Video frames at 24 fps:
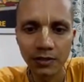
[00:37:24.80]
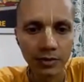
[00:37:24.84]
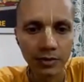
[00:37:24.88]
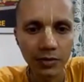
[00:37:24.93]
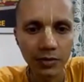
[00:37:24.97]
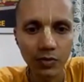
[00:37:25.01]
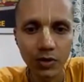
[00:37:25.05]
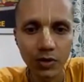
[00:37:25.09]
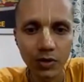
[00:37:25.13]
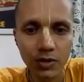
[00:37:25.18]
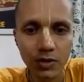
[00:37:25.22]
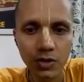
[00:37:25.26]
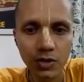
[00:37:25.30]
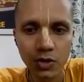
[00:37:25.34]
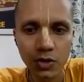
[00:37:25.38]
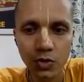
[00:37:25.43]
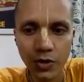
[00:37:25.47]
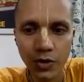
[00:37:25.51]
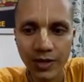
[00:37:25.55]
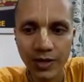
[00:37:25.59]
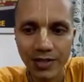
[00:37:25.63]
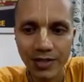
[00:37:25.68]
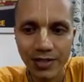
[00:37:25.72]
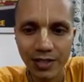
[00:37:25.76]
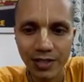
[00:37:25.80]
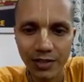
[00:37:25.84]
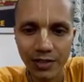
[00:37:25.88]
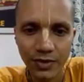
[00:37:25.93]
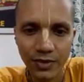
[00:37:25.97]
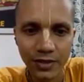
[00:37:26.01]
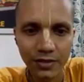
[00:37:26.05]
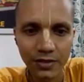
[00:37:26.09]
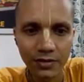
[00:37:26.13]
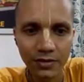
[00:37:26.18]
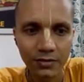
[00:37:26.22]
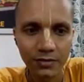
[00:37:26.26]
uh, maybe once or twice
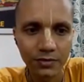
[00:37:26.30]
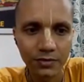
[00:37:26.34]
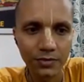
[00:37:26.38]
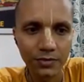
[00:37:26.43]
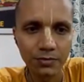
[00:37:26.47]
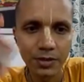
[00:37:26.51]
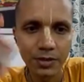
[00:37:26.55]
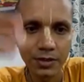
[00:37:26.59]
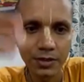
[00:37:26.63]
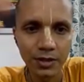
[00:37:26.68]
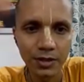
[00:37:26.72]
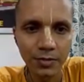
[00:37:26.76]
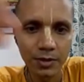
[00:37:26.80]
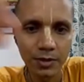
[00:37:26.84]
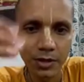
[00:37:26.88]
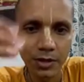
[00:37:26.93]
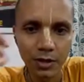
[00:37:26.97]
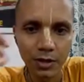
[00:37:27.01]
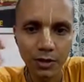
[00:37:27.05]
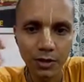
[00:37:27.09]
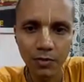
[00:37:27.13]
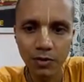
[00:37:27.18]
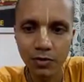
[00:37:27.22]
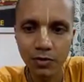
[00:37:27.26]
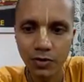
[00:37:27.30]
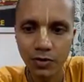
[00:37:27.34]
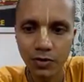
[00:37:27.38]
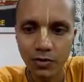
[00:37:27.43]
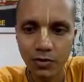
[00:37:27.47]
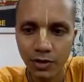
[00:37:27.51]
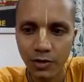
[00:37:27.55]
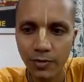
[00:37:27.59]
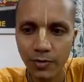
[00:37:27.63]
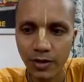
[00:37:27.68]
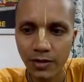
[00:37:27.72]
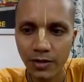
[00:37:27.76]
in a week, depending upon your
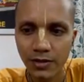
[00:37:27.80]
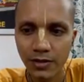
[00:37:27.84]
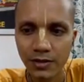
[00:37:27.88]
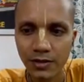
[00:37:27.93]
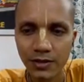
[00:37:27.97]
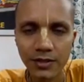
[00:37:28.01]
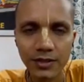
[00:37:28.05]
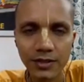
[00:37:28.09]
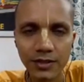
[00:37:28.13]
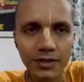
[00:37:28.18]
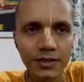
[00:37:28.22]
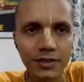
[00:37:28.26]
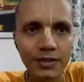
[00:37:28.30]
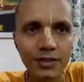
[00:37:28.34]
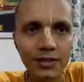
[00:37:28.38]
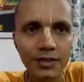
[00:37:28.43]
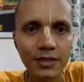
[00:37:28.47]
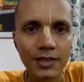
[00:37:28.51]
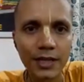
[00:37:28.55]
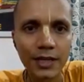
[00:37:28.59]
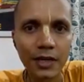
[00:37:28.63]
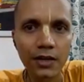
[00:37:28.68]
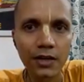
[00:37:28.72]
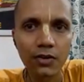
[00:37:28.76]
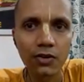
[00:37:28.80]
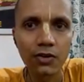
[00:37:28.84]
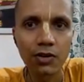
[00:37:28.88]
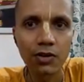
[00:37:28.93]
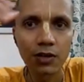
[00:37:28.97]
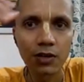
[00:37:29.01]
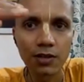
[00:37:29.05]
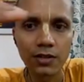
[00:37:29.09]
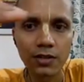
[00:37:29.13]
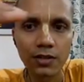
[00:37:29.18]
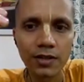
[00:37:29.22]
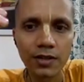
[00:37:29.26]
feedback. And
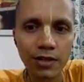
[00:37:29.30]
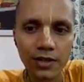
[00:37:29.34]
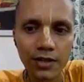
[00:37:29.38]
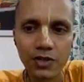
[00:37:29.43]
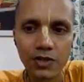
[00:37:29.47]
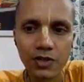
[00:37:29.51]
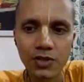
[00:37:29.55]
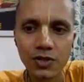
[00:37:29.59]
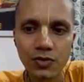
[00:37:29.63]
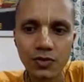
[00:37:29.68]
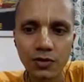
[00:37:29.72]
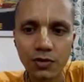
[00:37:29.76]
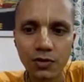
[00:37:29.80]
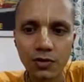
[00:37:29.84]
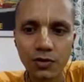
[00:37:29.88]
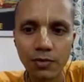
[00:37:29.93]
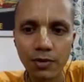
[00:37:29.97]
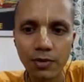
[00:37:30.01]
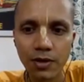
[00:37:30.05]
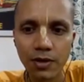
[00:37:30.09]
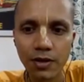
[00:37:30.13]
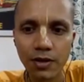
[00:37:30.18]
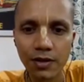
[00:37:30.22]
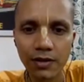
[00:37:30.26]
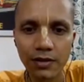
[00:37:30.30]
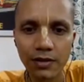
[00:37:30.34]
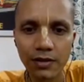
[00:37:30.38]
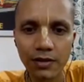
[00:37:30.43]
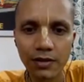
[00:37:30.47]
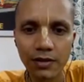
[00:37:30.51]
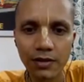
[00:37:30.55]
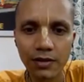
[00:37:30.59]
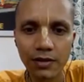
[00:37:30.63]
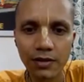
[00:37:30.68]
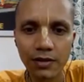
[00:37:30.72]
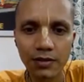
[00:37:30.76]
on other days, we'll be
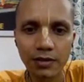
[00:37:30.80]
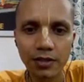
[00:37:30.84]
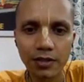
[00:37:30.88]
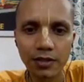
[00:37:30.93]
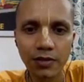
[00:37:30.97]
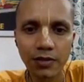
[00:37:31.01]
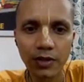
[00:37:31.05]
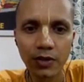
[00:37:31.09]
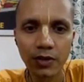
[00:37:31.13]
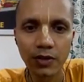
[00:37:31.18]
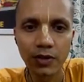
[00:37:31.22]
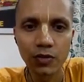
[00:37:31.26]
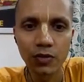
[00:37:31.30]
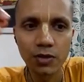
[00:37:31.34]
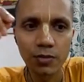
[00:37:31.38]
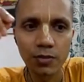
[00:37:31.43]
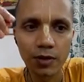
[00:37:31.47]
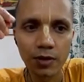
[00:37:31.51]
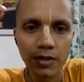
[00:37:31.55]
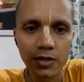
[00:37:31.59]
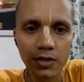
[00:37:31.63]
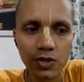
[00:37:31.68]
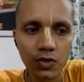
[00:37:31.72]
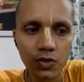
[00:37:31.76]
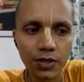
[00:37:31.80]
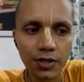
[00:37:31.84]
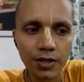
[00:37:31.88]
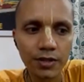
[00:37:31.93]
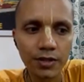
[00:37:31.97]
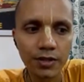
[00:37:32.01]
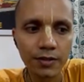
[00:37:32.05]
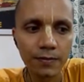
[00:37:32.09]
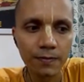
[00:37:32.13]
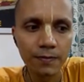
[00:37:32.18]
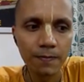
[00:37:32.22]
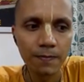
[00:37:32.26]
giving you some
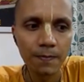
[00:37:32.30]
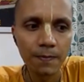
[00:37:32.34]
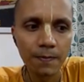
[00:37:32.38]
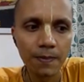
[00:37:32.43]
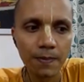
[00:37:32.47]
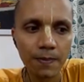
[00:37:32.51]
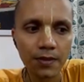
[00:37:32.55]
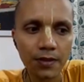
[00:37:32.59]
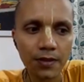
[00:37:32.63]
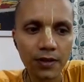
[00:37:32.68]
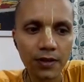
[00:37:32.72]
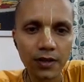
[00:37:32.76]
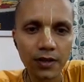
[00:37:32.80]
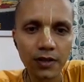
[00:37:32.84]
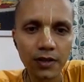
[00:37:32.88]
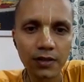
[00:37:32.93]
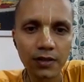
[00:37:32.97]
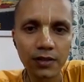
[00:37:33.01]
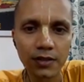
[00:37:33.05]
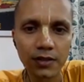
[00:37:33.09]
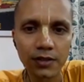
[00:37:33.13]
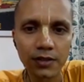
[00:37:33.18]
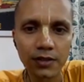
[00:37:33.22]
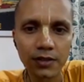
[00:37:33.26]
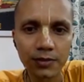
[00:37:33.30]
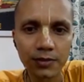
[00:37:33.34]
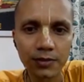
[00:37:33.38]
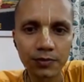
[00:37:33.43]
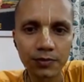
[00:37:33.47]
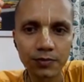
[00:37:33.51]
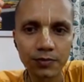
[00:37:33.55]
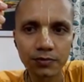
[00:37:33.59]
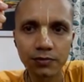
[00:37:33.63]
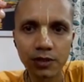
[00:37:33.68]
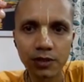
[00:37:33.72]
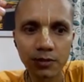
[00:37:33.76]
articles to read and
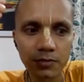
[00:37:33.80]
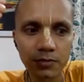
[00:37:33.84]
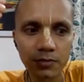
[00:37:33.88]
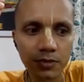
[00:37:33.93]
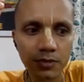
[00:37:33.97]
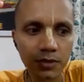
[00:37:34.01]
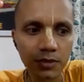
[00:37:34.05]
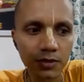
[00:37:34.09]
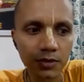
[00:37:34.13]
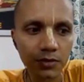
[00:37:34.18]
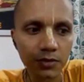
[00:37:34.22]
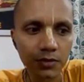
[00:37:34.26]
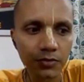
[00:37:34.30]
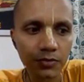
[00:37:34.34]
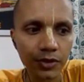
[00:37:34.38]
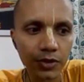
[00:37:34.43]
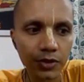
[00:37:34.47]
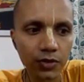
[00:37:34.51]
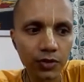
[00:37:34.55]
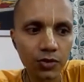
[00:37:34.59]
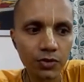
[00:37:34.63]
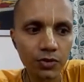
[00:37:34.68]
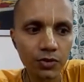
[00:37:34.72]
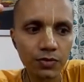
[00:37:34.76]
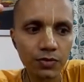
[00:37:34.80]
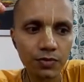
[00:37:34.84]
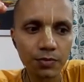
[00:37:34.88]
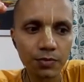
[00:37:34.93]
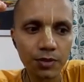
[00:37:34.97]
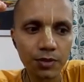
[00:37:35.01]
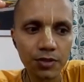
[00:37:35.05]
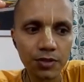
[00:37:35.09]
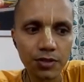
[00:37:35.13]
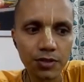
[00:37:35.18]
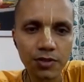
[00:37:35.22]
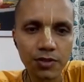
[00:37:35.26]
uh, some uh,
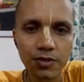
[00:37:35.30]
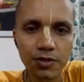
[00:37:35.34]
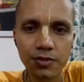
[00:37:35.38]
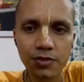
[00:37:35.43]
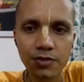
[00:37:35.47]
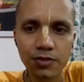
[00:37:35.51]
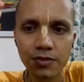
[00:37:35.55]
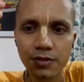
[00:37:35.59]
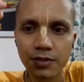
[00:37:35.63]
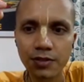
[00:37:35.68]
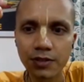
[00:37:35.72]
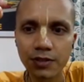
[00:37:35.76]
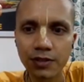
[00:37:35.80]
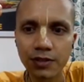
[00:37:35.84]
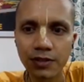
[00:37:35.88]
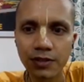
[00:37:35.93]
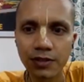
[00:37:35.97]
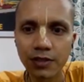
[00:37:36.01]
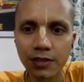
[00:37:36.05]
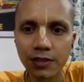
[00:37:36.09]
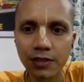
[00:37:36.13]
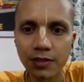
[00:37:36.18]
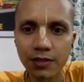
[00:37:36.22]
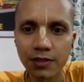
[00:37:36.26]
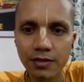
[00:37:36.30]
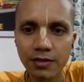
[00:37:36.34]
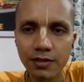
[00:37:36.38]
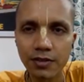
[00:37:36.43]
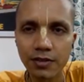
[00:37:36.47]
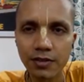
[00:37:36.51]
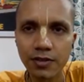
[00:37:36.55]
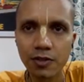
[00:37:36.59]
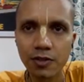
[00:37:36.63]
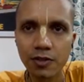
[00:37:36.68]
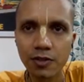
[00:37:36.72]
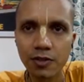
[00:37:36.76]
video messages
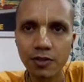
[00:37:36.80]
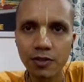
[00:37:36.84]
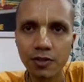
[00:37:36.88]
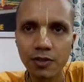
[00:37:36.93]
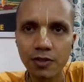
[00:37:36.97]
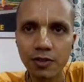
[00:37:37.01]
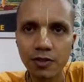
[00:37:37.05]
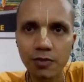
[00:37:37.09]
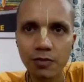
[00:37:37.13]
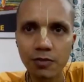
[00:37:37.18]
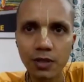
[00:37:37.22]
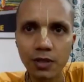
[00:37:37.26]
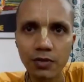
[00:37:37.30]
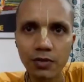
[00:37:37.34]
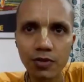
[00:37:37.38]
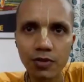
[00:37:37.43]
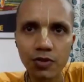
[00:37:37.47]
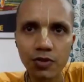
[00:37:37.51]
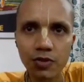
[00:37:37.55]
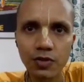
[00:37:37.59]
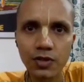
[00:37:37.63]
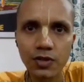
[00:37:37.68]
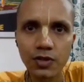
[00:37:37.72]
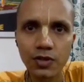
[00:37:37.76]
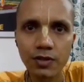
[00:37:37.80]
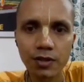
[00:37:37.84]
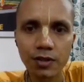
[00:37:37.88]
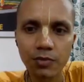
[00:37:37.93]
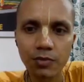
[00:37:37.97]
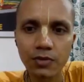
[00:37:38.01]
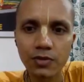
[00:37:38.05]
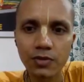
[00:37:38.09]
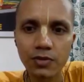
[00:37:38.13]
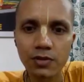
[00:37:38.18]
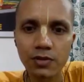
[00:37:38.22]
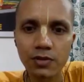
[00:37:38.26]
and other things by which you can
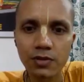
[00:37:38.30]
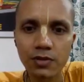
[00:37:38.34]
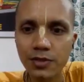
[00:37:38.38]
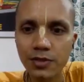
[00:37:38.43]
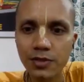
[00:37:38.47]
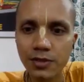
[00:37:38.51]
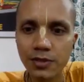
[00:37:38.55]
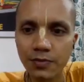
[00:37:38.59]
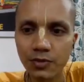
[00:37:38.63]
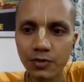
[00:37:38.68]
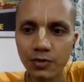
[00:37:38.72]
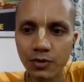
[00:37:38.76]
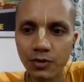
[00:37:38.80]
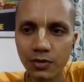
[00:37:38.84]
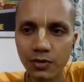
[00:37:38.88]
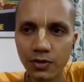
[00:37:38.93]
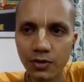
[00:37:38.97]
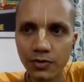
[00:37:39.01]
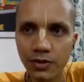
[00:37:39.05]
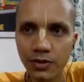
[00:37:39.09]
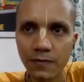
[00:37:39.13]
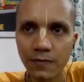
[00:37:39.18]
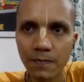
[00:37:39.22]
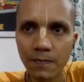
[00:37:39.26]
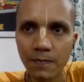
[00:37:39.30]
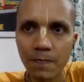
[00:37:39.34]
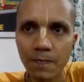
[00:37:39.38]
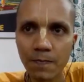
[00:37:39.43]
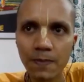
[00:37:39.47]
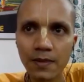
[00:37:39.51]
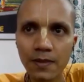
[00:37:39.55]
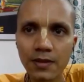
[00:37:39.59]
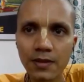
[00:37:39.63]
keep yourself busy throughout the week.